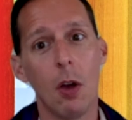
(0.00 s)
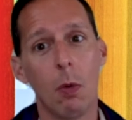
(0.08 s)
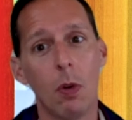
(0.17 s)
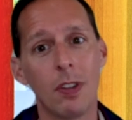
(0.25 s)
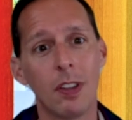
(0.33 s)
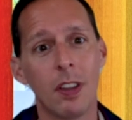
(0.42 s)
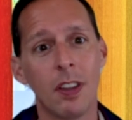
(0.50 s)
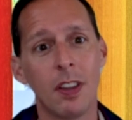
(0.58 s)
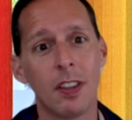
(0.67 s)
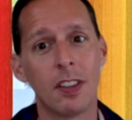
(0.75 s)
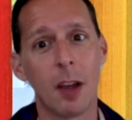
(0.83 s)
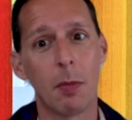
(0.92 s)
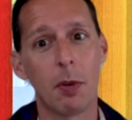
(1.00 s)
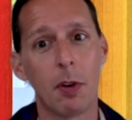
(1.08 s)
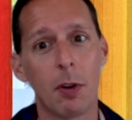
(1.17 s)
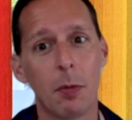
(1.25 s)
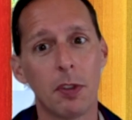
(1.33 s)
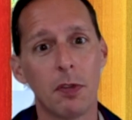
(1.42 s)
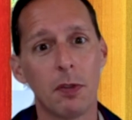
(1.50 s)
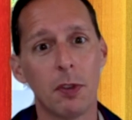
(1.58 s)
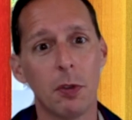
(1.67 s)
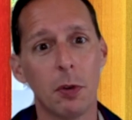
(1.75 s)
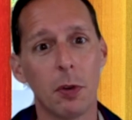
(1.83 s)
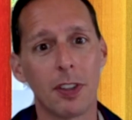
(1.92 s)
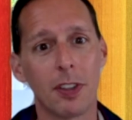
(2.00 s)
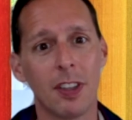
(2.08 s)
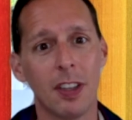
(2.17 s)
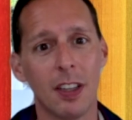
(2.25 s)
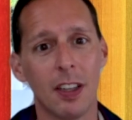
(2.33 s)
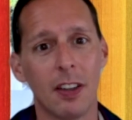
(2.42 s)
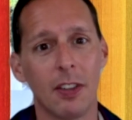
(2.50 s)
was in the suburbs of New York City.